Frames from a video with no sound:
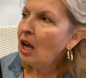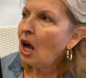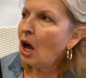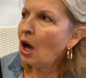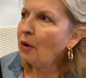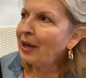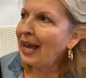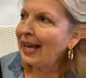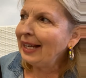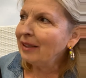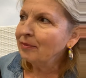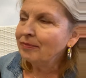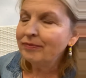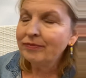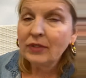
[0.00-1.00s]
okay,
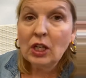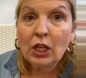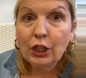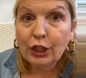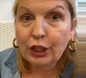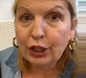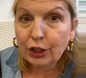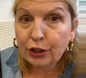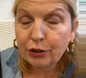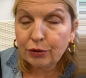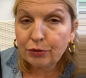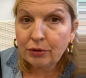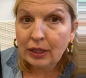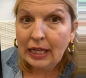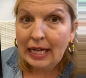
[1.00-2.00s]

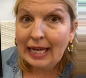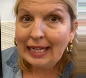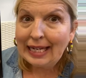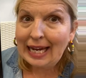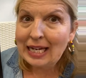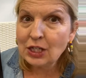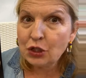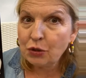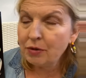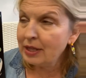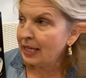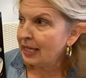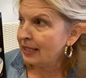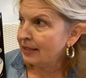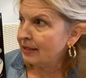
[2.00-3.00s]
you can do
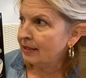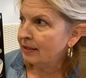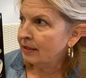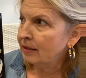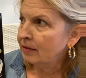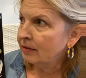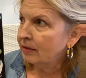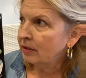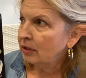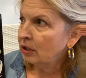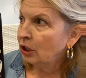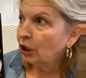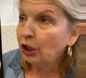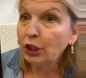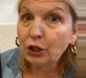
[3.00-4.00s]
this.
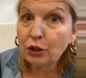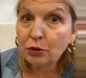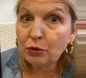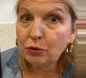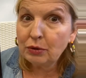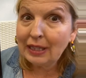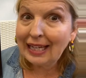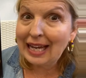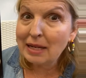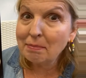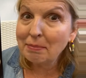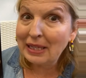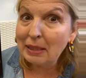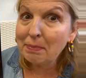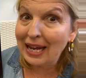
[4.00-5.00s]
You can
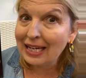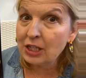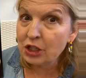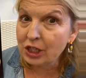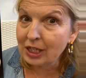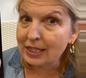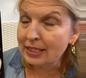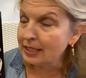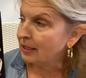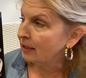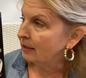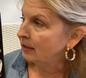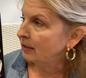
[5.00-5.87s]
be patient.